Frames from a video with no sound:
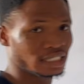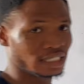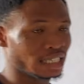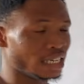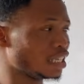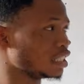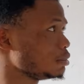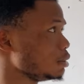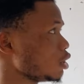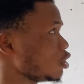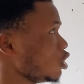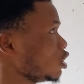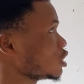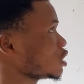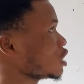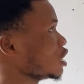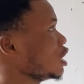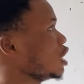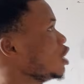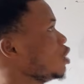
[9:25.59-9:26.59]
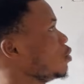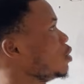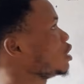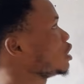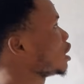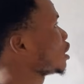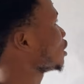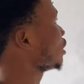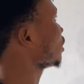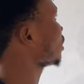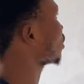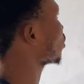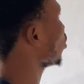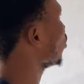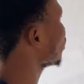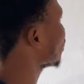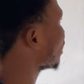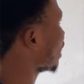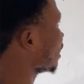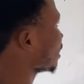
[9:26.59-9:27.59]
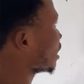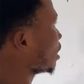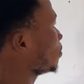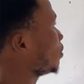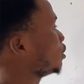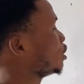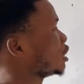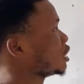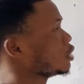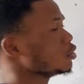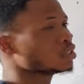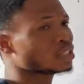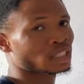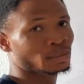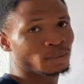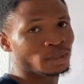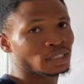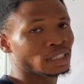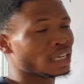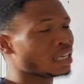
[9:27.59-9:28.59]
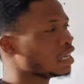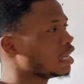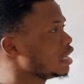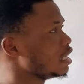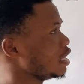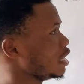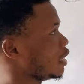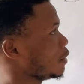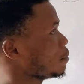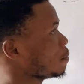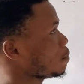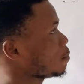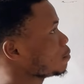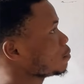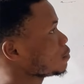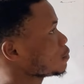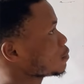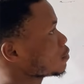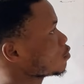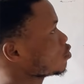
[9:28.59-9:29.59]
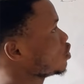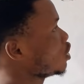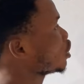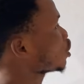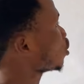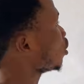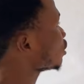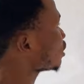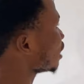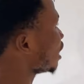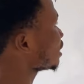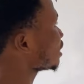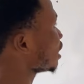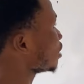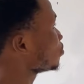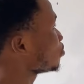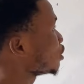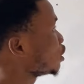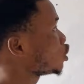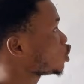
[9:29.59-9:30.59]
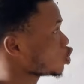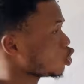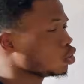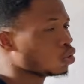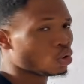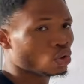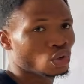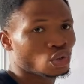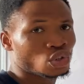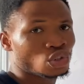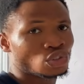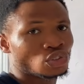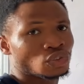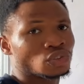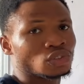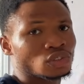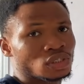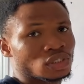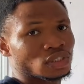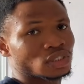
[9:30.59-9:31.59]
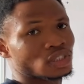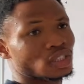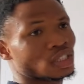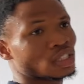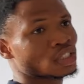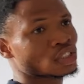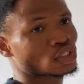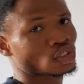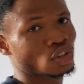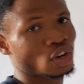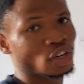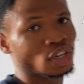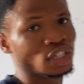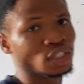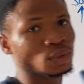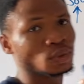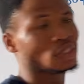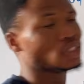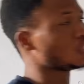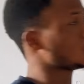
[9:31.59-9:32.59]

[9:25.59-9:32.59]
Yes, because when there is constant temperature, as I was explaining earlier, there is constant temperature, a solid will